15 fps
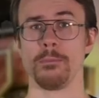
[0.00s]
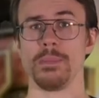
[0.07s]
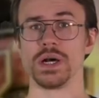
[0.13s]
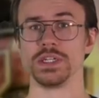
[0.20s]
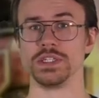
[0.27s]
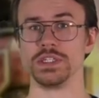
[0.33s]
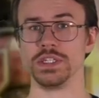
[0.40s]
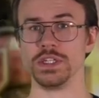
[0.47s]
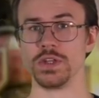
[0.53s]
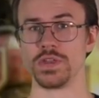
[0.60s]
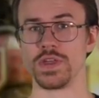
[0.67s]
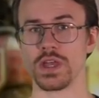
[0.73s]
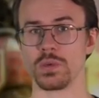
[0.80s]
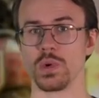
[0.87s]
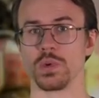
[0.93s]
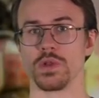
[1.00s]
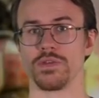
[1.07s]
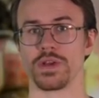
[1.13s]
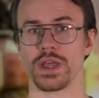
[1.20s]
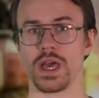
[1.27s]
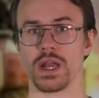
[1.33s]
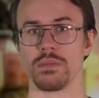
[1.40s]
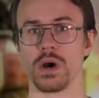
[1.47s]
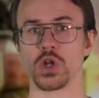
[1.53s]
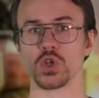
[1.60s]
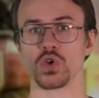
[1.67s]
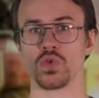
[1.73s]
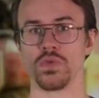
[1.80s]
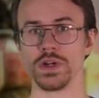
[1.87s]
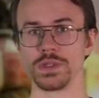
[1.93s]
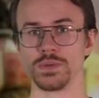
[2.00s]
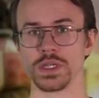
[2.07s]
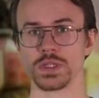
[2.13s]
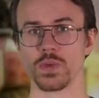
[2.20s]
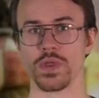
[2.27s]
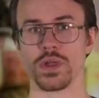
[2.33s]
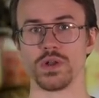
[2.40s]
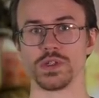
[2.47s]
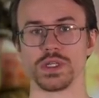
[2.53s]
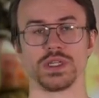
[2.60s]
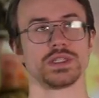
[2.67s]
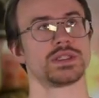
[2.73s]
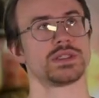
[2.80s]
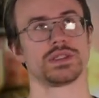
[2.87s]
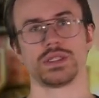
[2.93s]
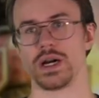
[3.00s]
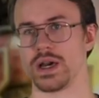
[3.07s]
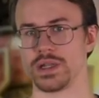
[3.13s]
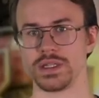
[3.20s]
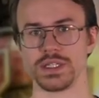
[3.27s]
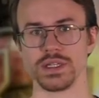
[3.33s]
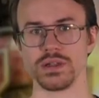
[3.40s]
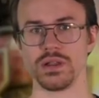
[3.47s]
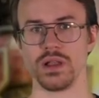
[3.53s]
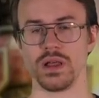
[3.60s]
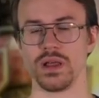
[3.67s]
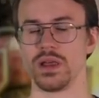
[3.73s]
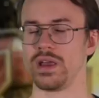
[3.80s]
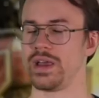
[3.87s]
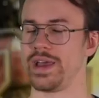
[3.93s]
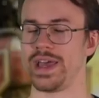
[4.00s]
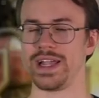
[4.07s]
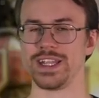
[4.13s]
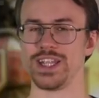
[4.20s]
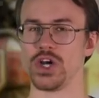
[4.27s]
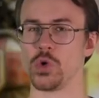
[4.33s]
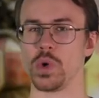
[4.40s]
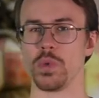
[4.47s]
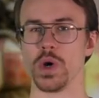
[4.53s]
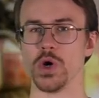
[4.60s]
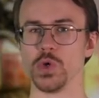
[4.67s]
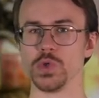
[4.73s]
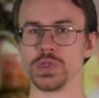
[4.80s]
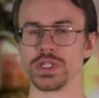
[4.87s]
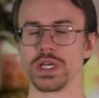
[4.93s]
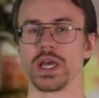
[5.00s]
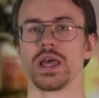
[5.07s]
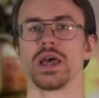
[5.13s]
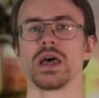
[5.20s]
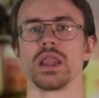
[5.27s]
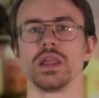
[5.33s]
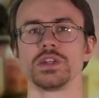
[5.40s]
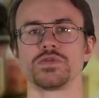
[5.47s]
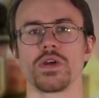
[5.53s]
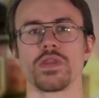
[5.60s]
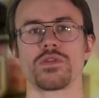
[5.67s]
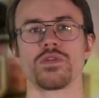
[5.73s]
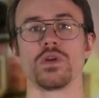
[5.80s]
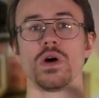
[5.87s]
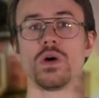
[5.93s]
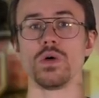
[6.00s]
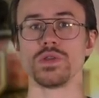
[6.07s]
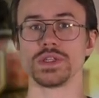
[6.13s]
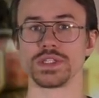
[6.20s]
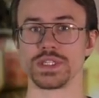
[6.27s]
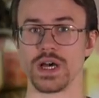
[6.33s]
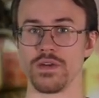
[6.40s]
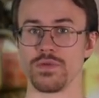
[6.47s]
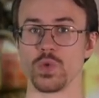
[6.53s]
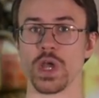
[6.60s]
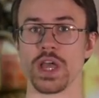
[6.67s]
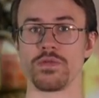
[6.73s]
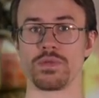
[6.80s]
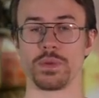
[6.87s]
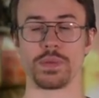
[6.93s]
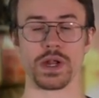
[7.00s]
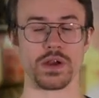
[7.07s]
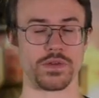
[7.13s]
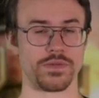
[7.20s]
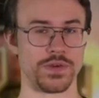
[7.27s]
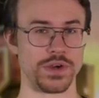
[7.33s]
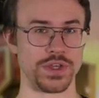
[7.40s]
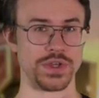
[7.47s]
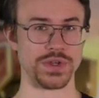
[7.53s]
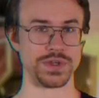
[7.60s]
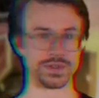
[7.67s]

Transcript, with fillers: But did you think we will forget about Christmas with all this Titan deal? Hell no, we won't. Let's run through all the stuff we have prepared for you.